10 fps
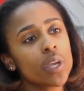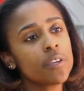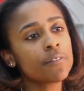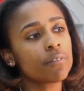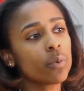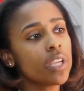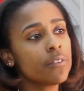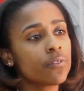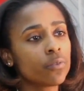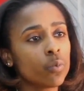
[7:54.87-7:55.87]
We've
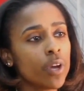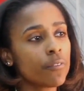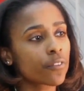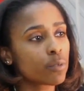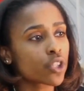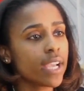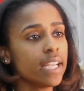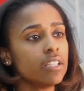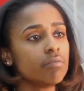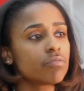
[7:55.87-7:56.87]
went from
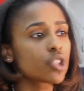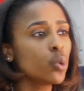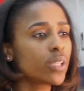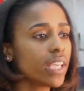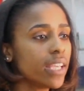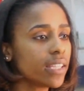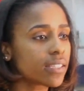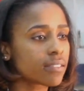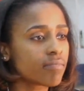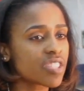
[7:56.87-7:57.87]
training 2 kids